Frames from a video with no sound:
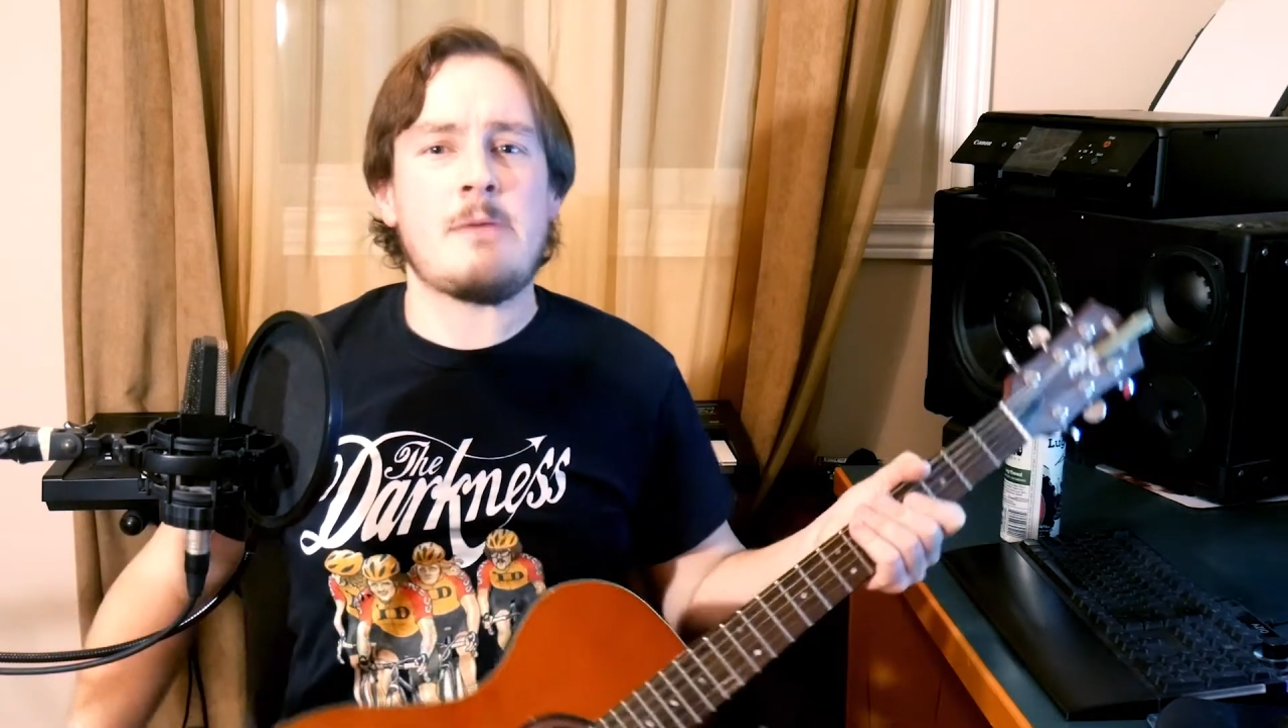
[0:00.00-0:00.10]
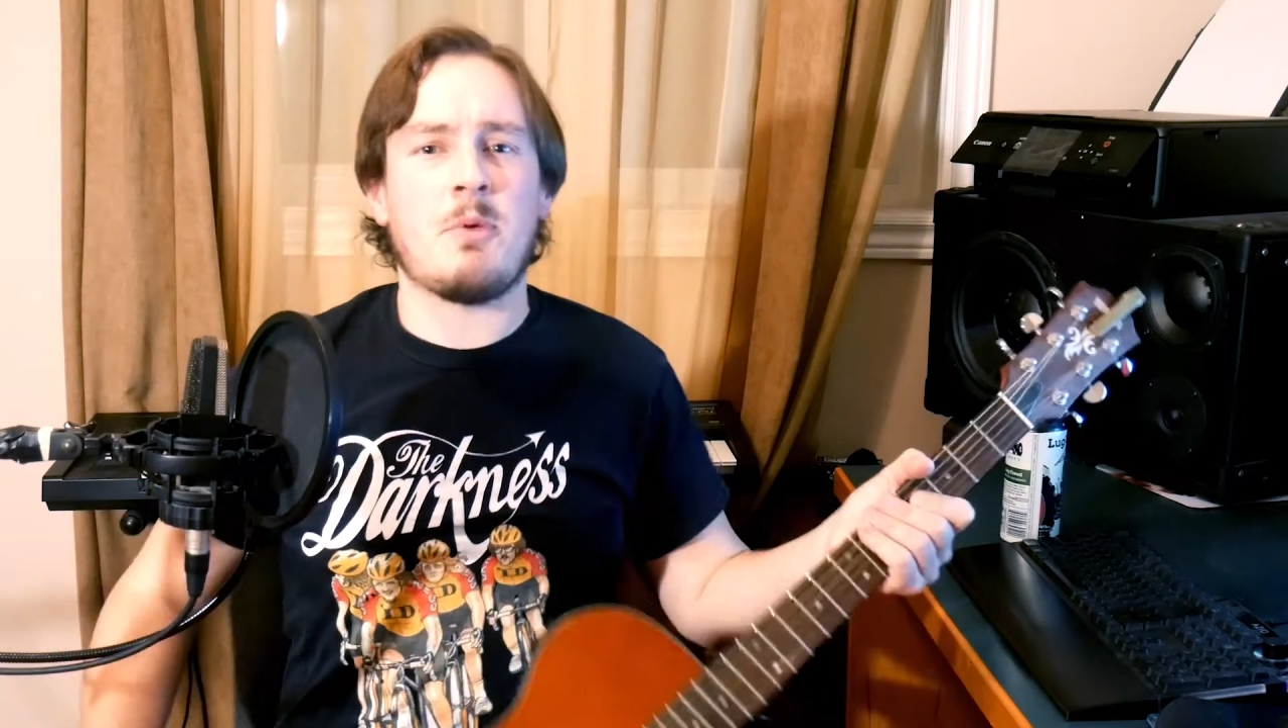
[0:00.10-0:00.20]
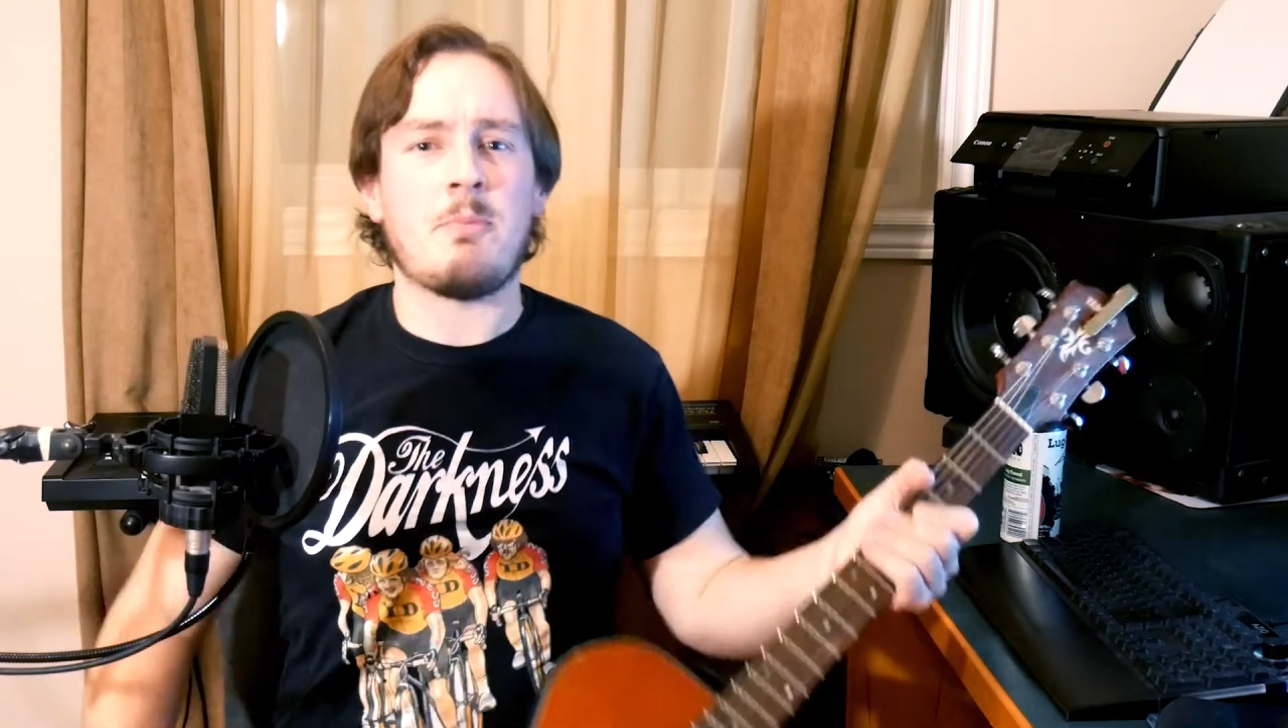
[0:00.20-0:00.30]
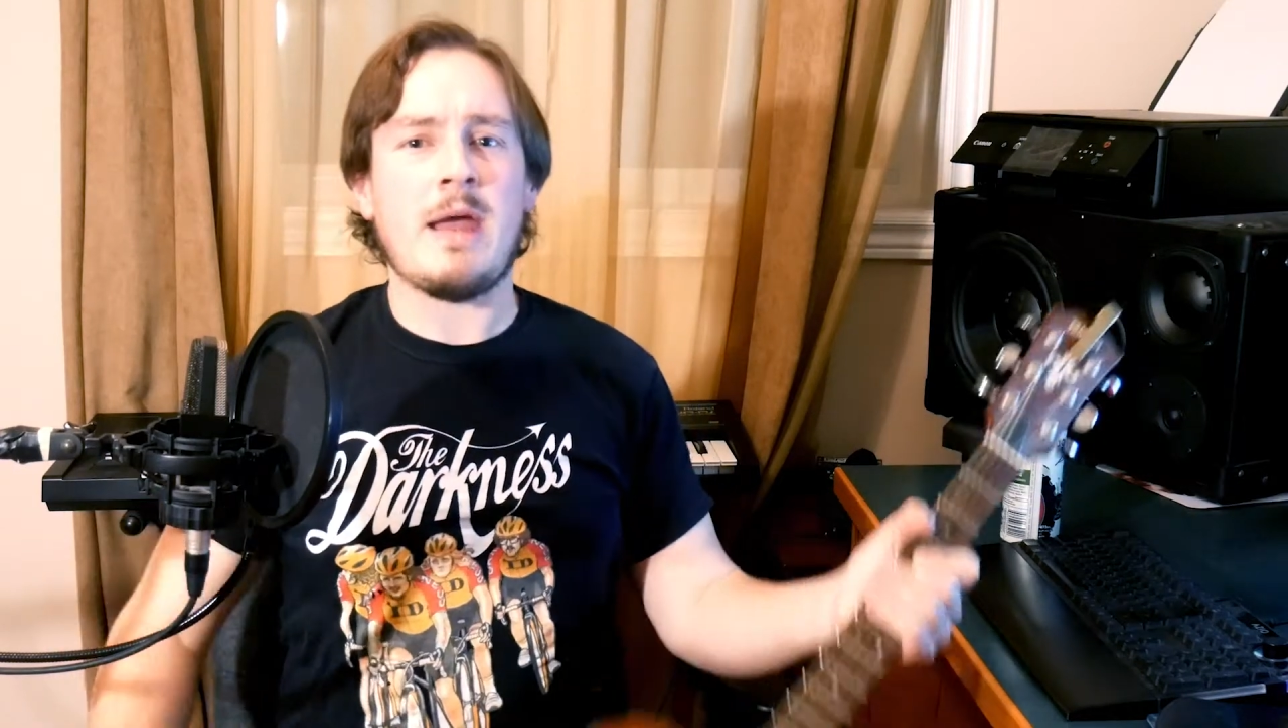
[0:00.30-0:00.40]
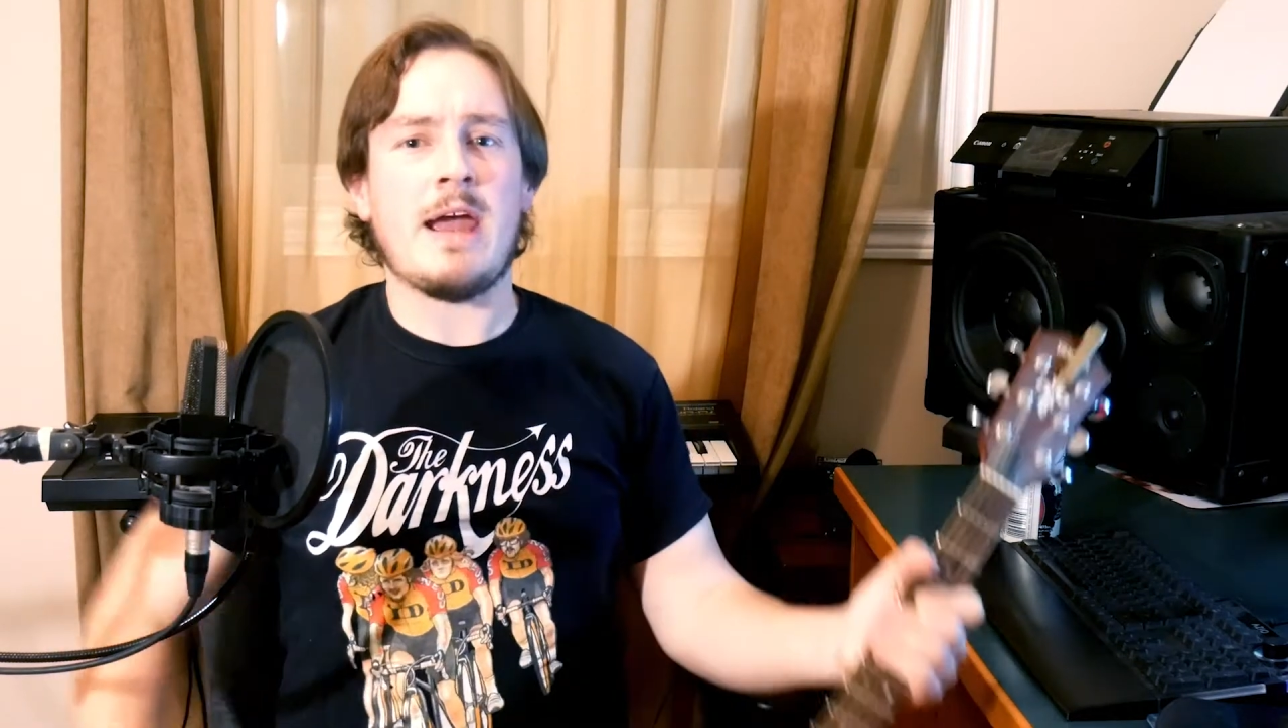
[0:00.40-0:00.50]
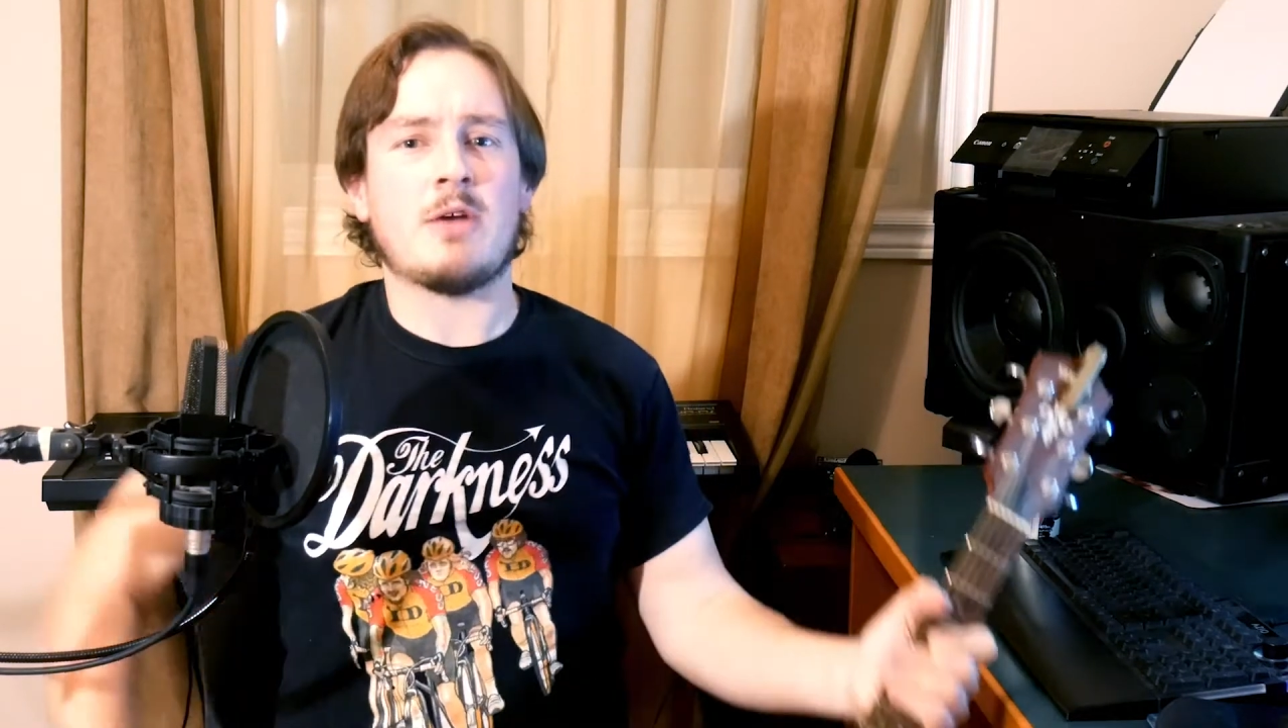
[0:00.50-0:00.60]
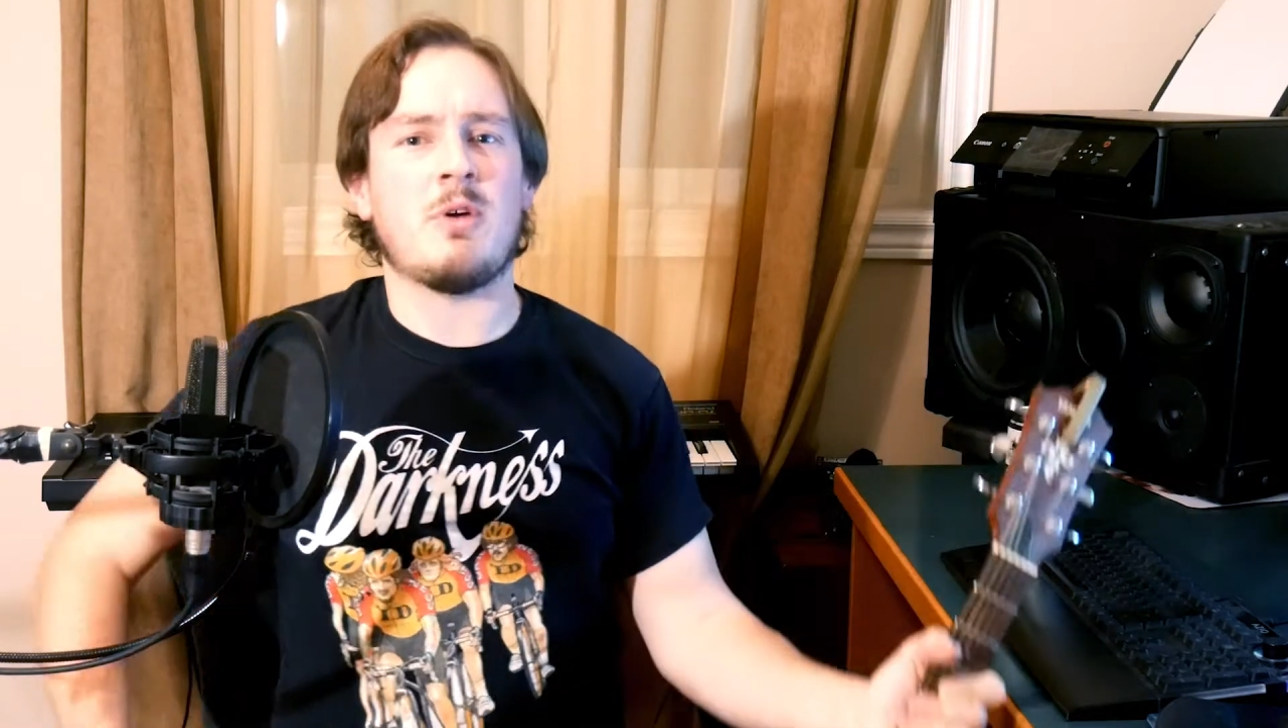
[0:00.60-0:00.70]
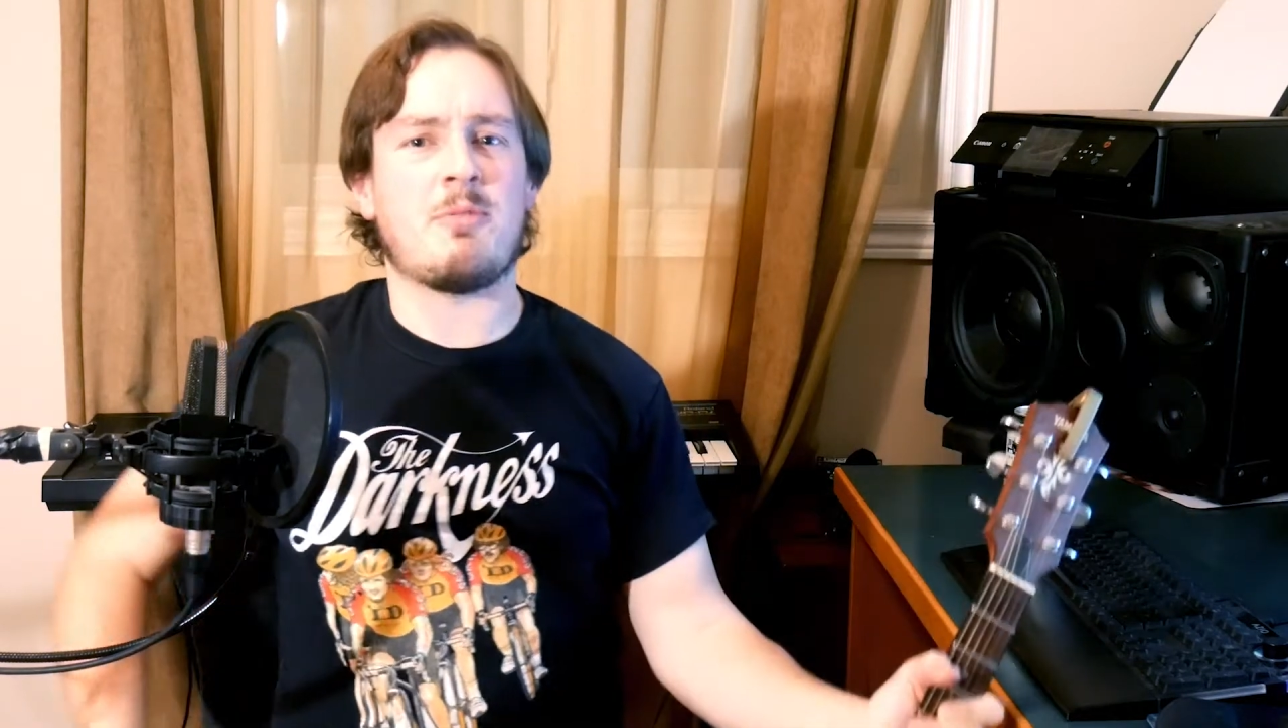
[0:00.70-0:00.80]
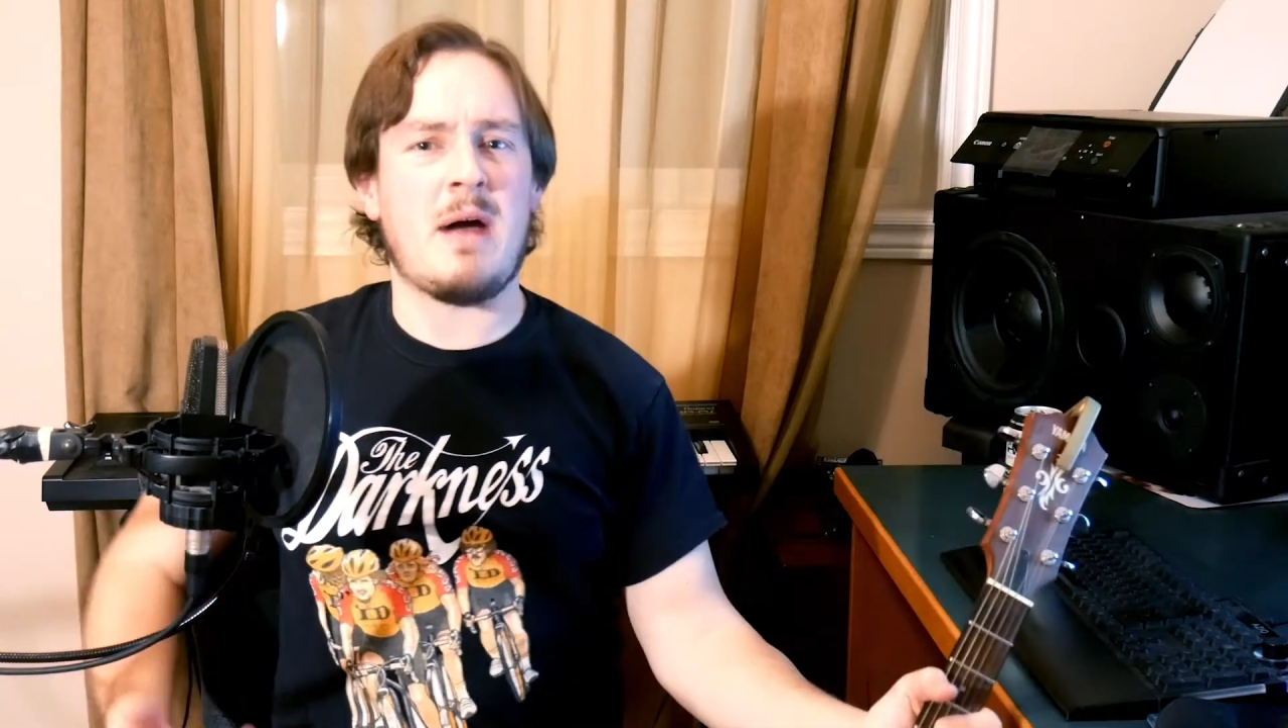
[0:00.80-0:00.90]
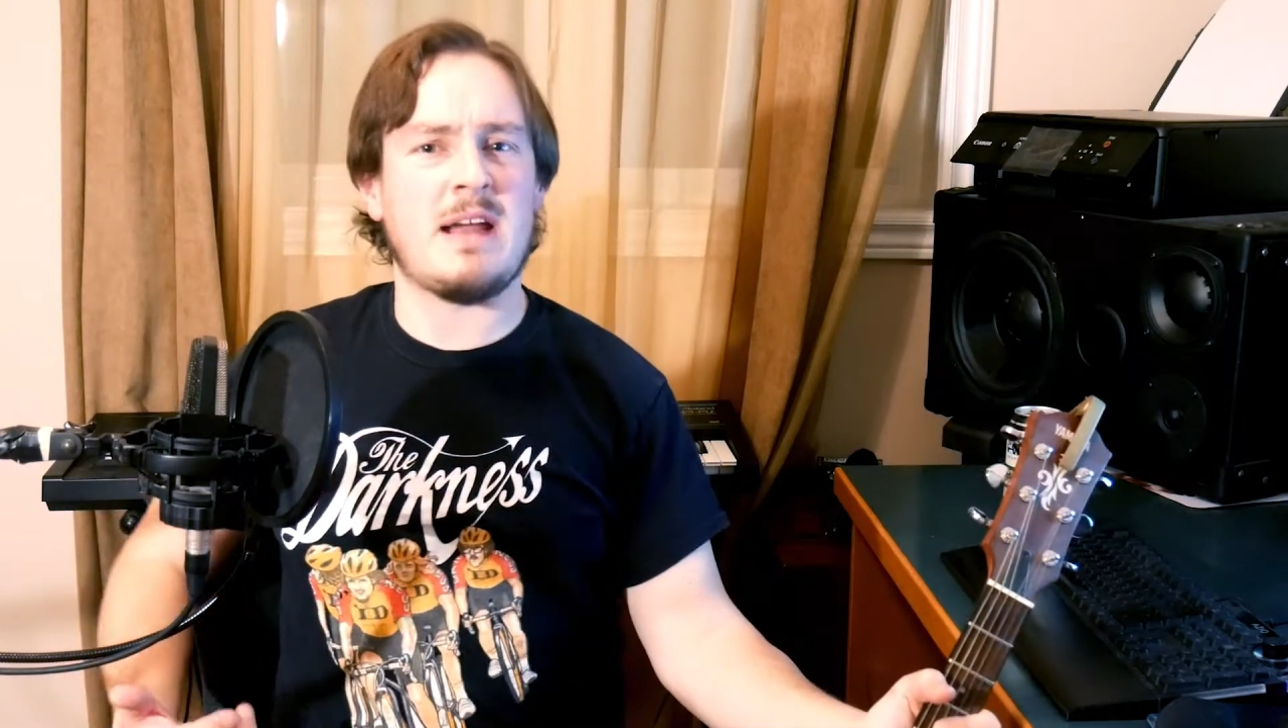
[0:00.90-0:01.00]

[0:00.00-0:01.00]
prepared with my